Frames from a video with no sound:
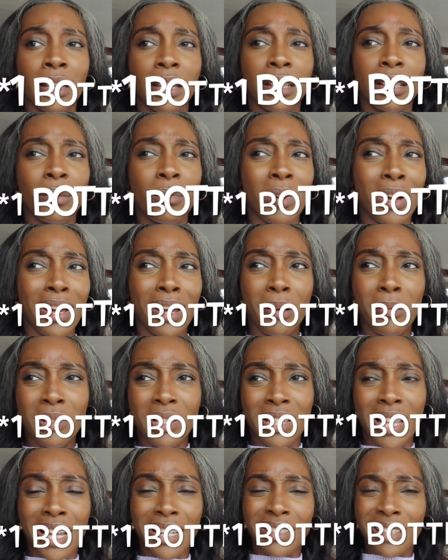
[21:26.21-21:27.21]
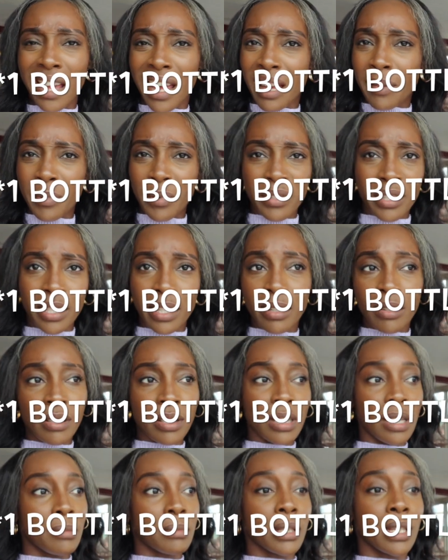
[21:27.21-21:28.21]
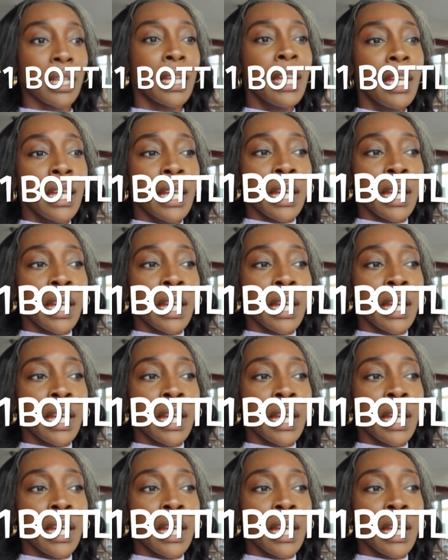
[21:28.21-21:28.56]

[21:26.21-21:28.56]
and the wine was like 9% or something.